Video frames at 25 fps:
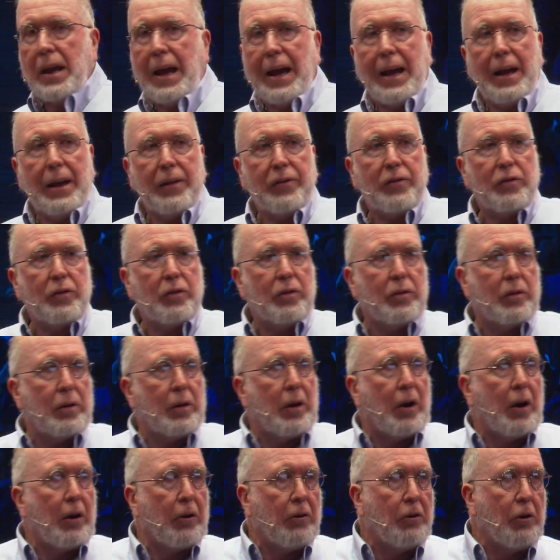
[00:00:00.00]
as
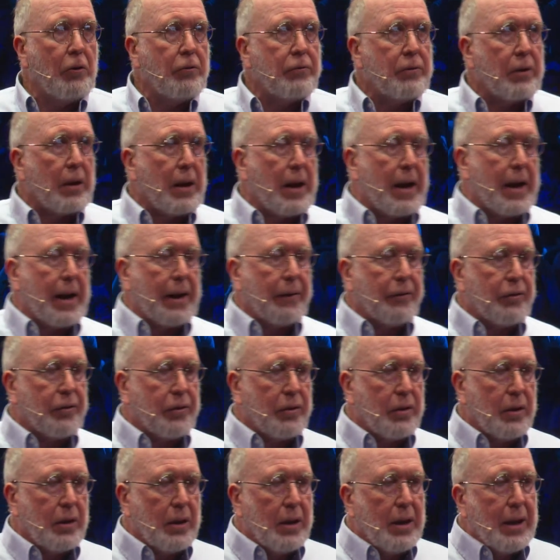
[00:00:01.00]
our own
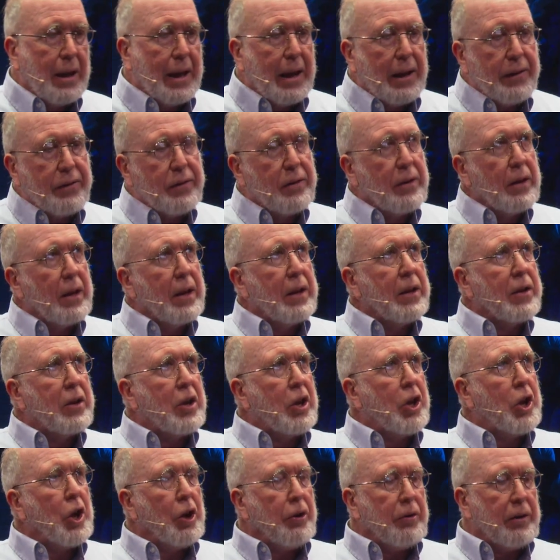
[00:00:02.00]
lives. It's, in a
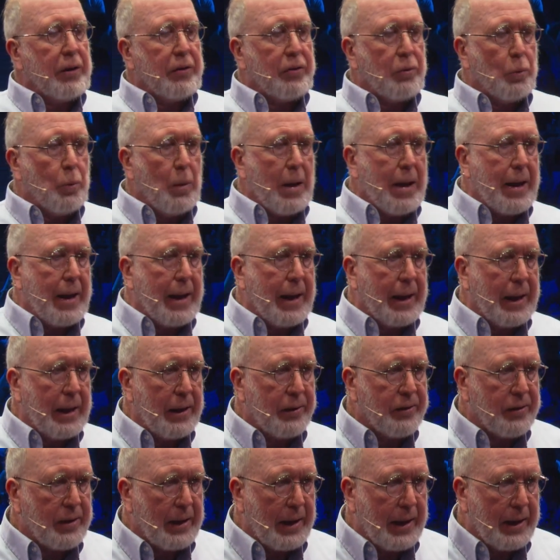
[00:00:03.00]
curious way,
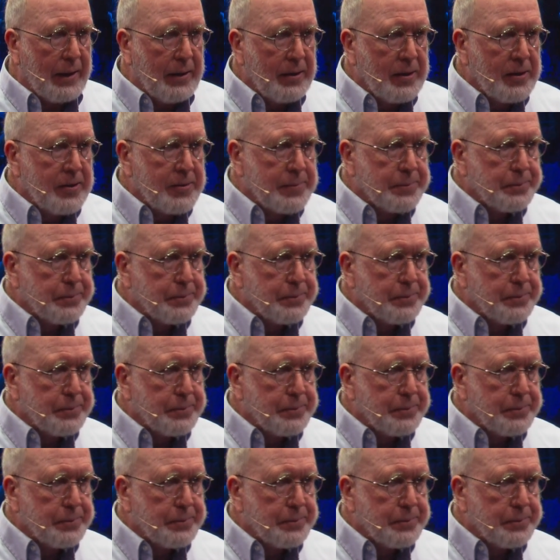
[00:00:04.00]
it's a